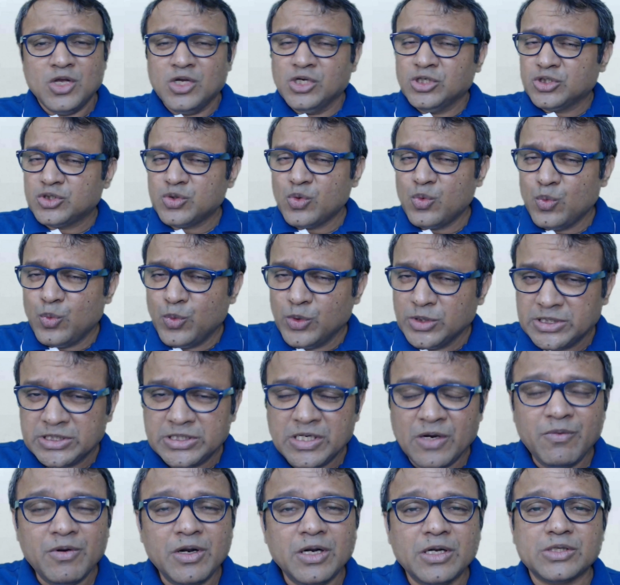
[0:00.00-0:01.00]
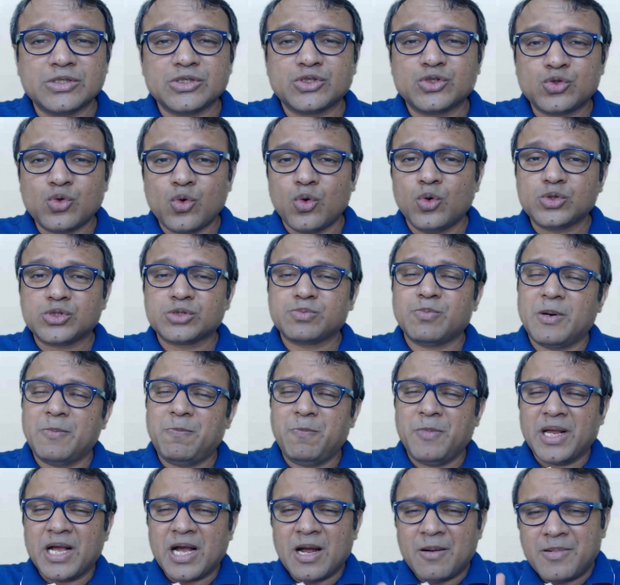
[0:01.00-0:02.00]
So whichever source, but
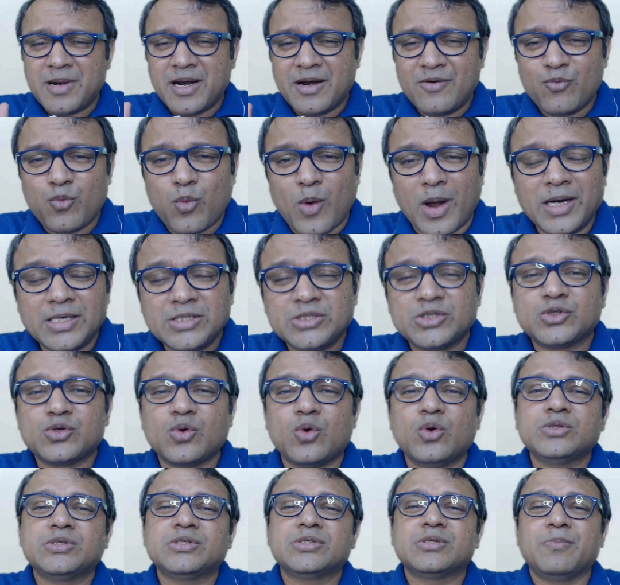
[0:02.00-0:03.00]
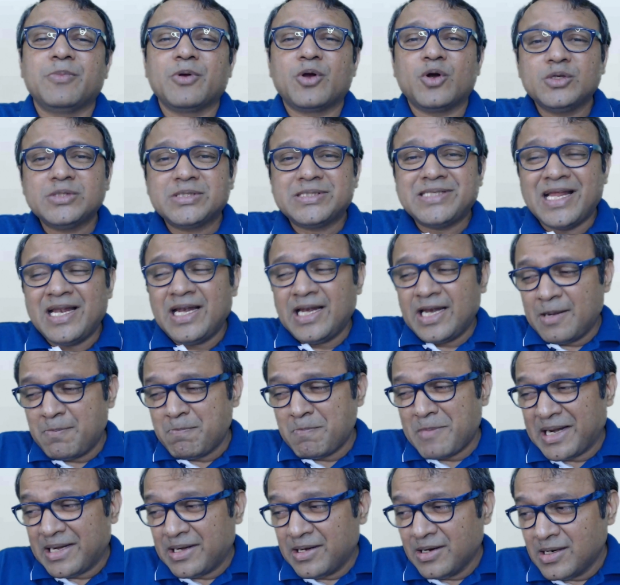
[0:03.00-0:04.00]
pick up that one source, because then the
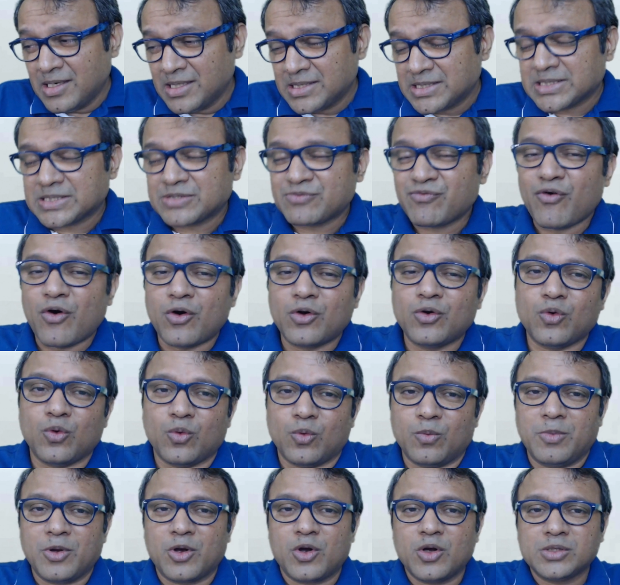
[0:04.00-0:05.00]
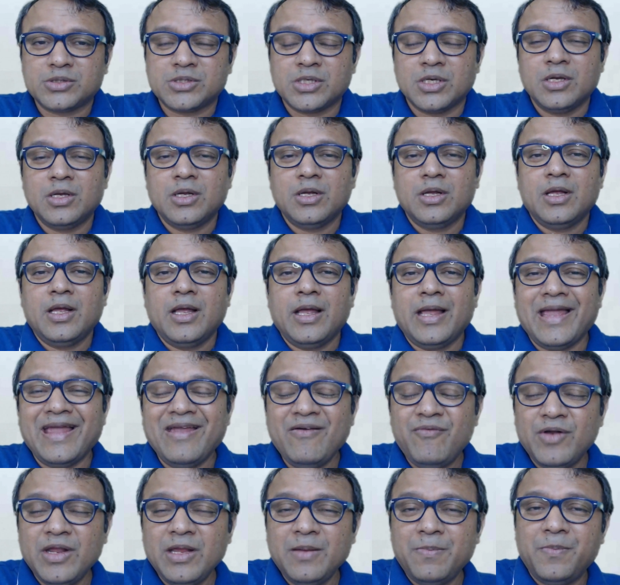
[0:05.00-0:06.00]
methods follow, because
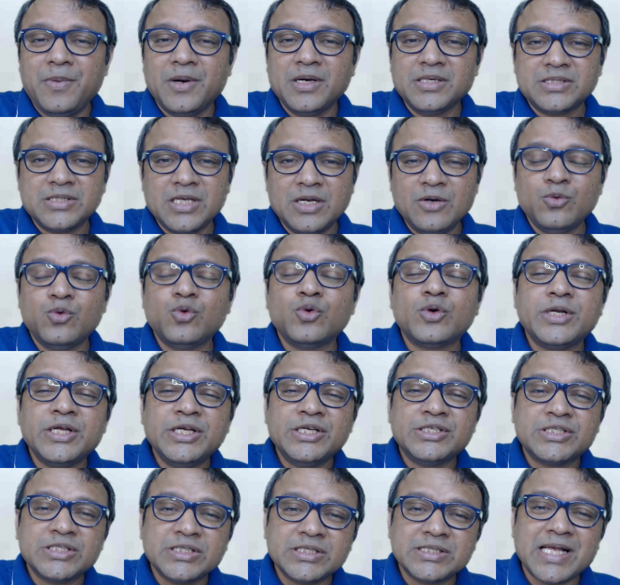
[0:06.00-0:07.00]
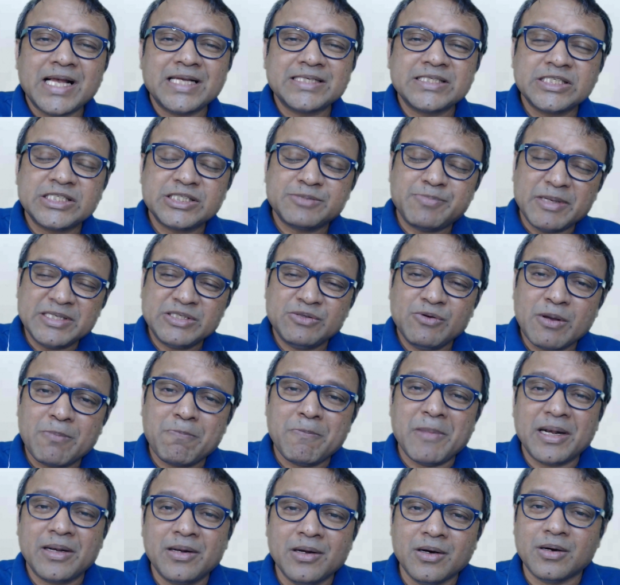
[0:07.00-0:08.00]
every person who teaches has a specific
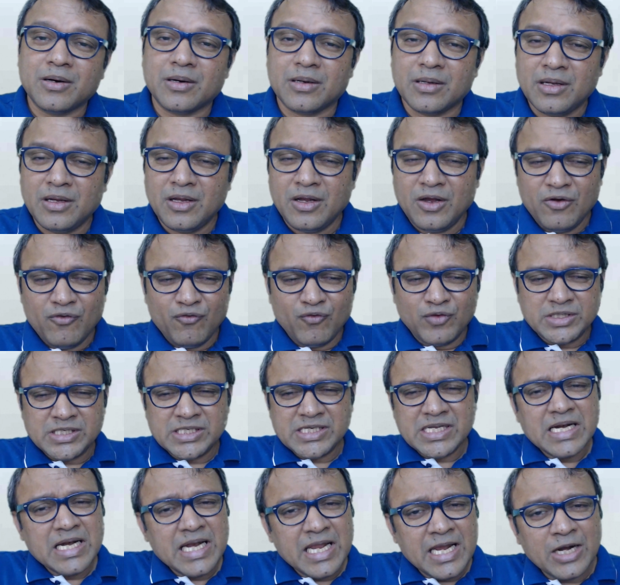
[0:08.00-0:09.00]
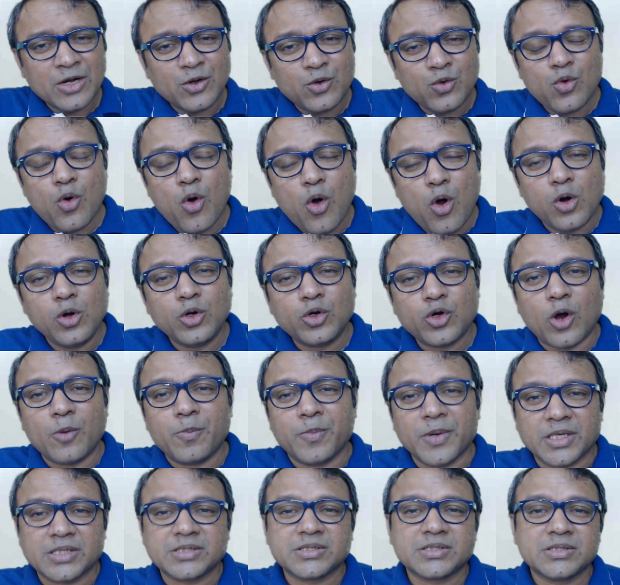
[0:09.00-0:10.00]
method which is linked to all
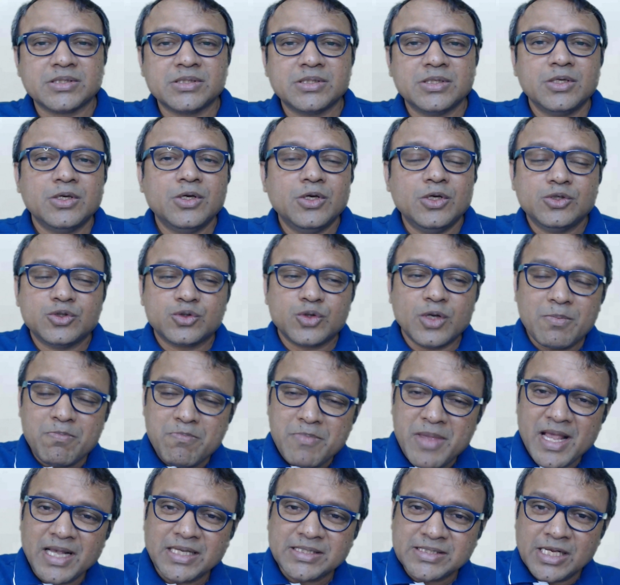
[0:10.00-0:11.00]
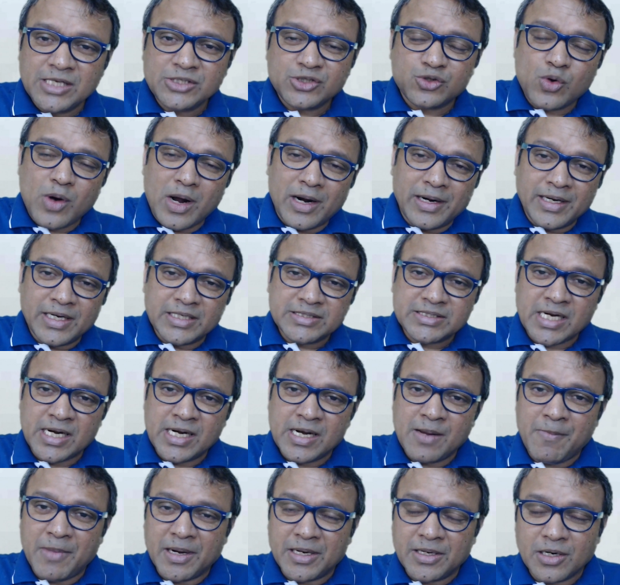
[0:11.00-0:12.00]
topics. So it makes sense to understand
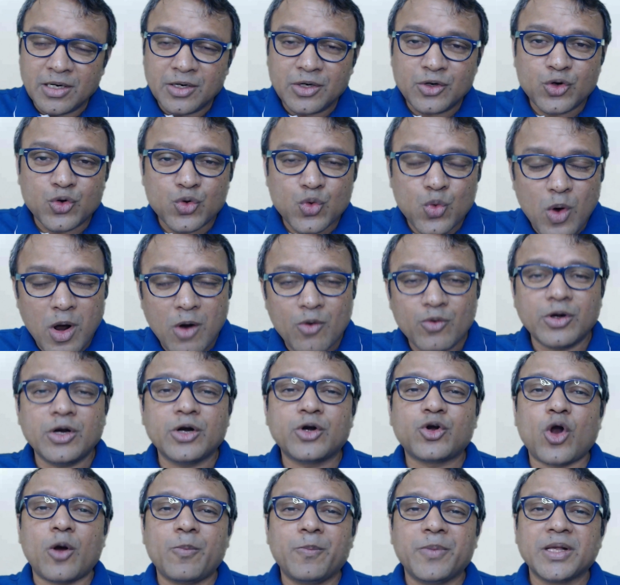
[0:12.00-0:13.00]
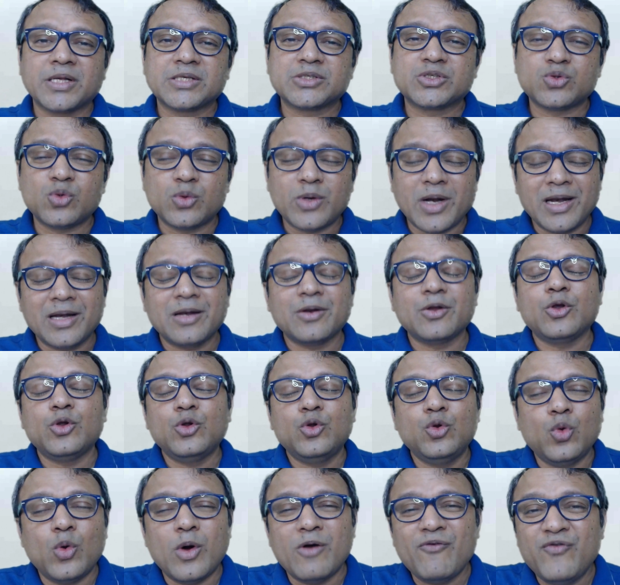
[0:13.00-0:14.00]
the method throughout the topic so that
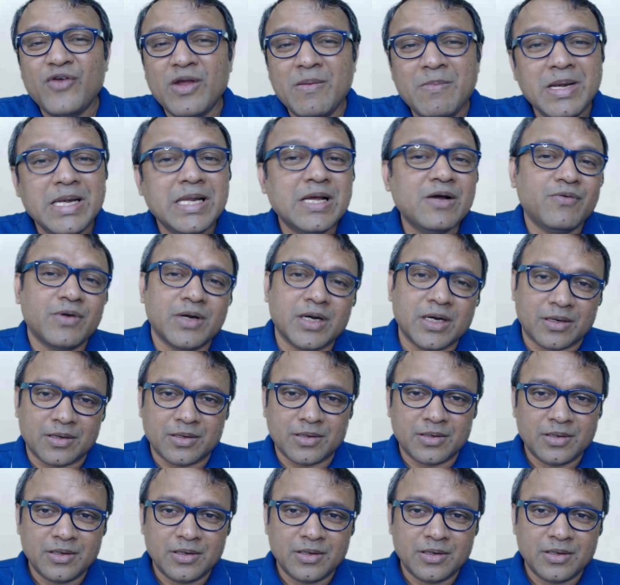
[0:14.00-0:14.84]
you are familiar with it.